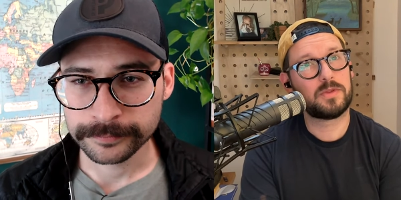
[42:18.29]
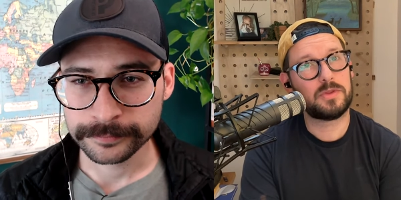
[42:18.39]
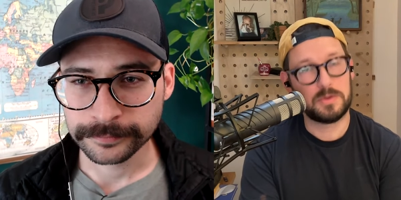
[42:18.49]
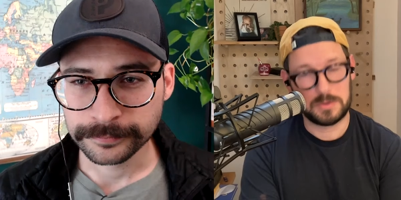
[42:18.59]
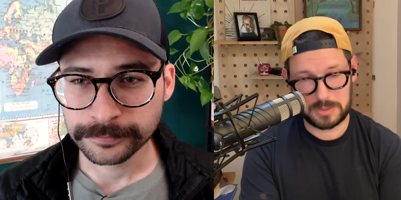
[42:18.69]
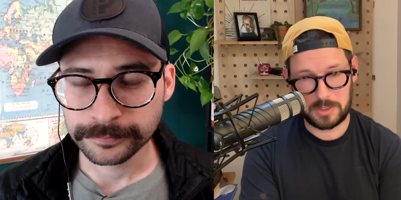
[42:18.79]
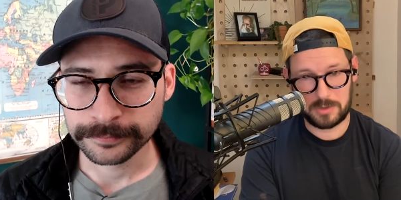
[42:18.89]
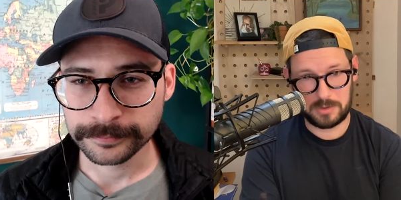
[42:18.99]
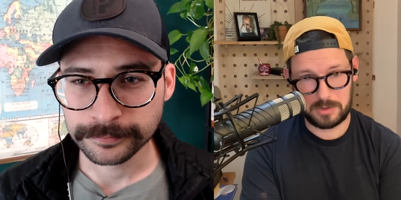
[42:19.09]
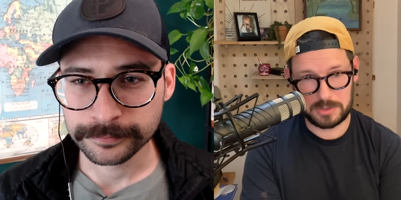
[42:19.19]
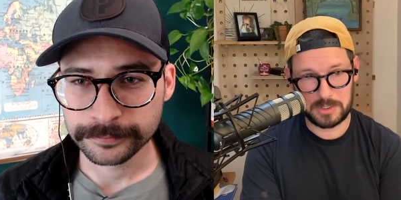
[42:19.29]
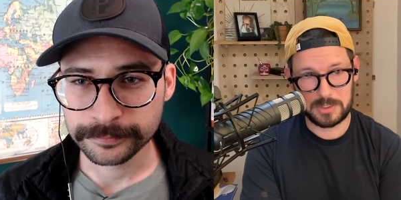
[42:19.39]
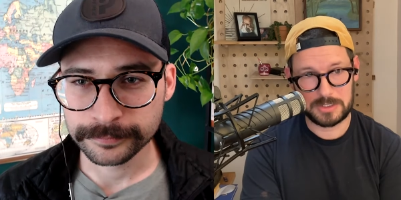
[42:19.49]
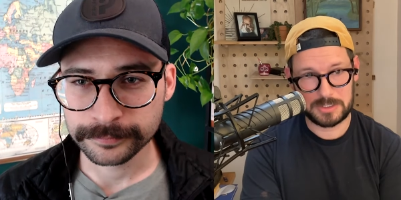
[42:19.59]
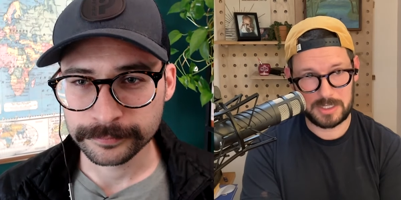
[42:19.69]
Speaker 1: you used to go to our
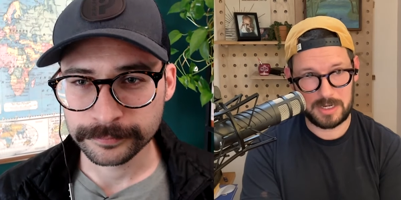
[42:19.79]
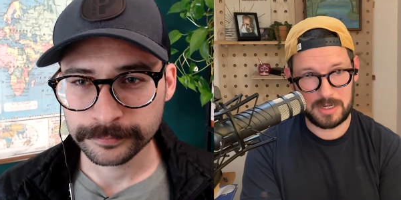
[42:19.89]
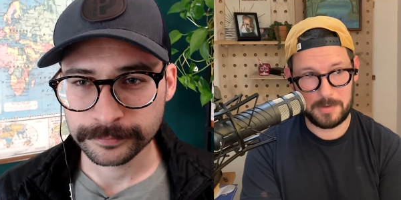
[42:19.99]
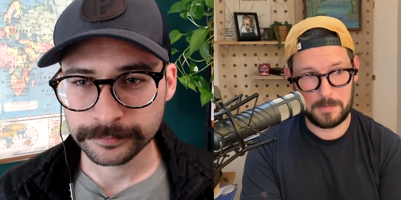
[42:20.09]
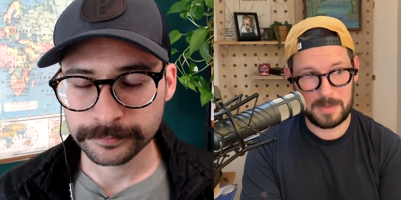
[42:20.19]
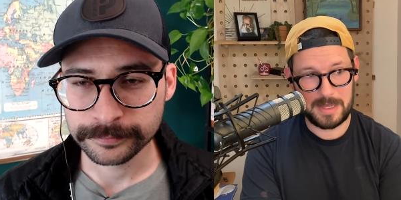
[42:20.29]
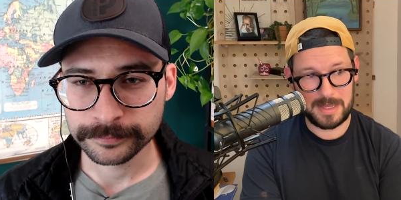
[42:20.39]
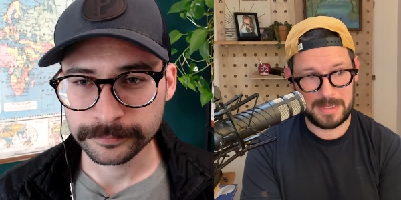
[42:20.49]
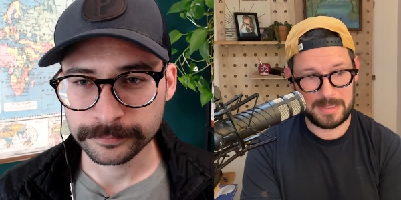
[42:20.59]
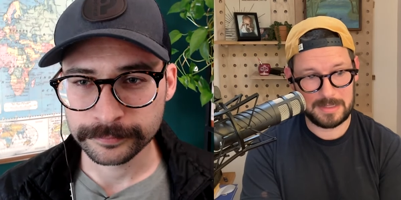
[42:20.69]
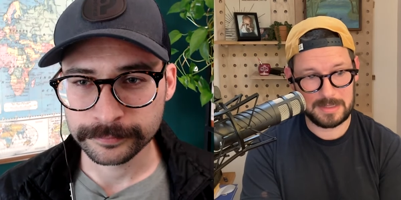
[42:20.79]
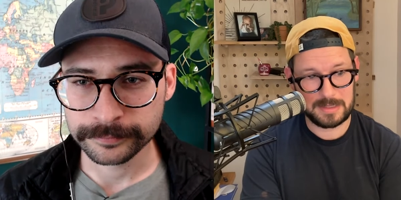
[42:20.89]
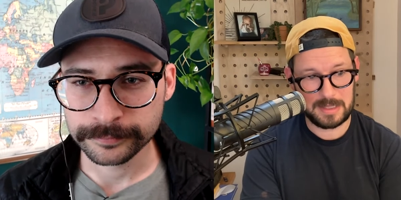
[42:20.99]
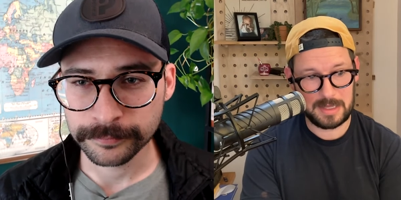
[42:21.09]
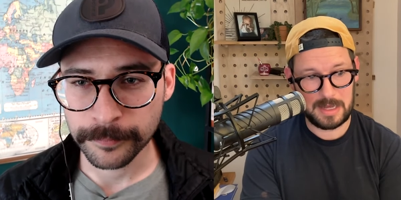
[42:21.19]
church, um, and
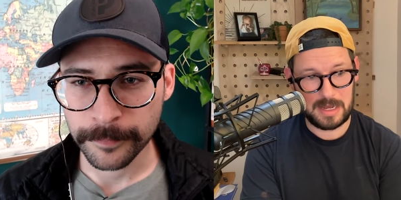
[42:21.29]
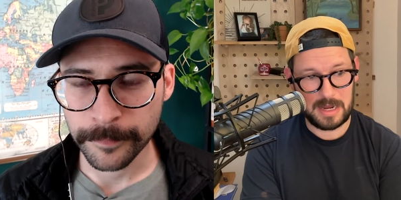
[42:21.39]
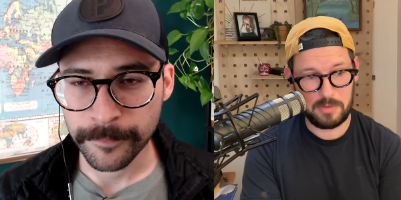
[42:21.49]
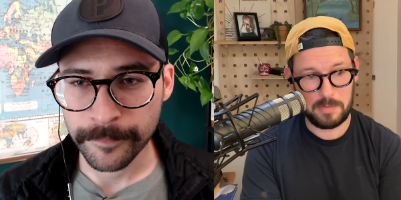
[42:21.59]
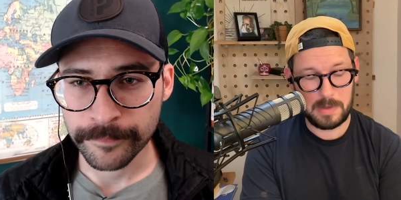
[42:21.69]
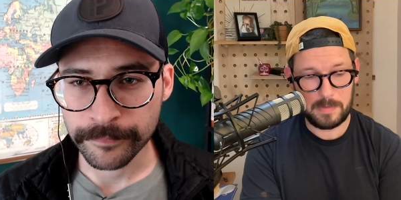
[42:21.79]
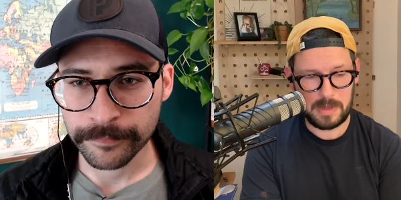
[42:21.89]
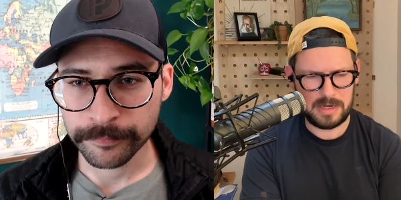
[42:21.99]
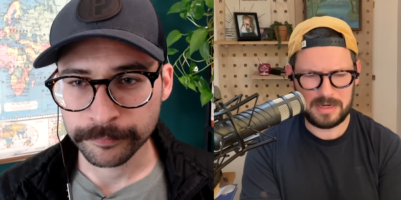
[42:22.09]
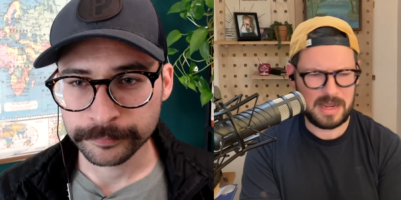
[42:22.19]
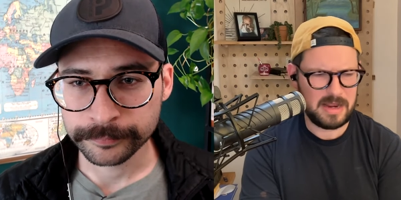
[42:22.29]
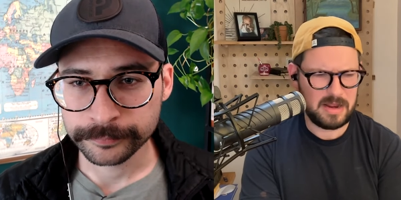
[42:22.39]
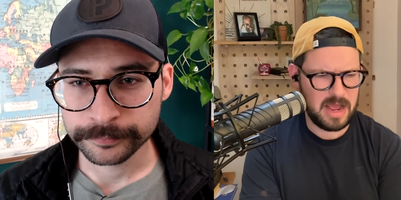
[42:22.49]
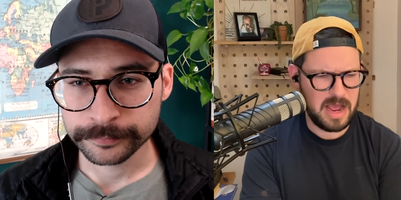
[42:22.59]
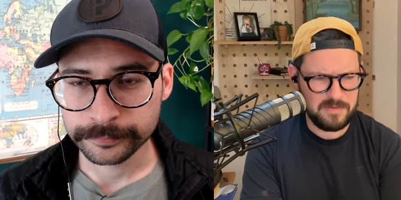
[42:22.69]
I remember, and I
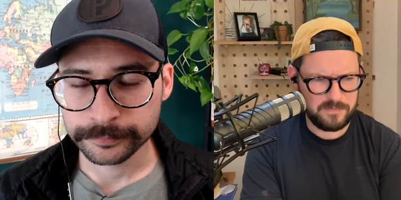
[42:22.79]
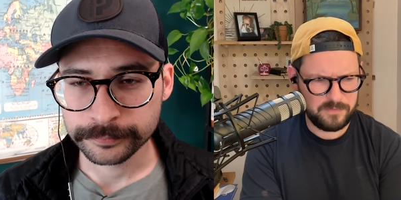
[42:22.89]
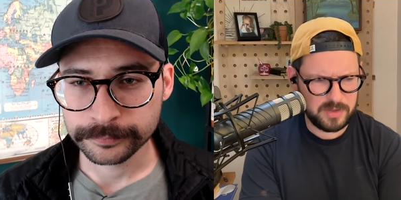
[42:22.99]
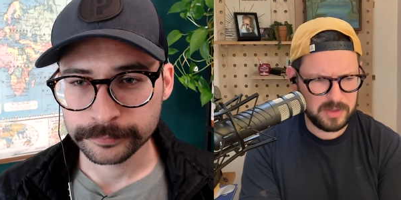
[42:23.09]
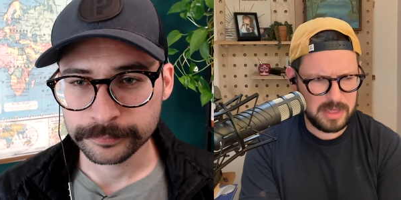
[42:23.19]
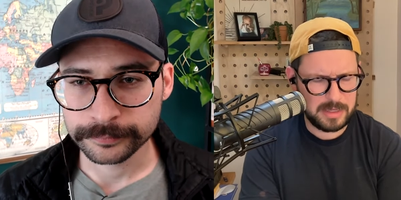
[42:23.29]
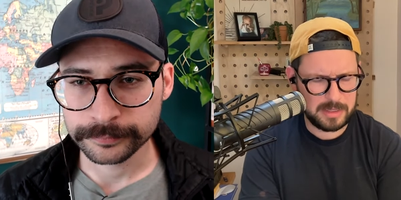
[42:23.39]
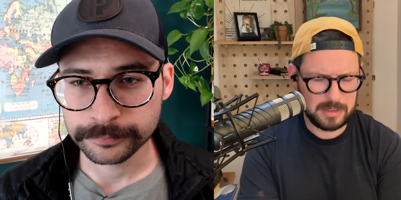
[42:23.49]
I feel like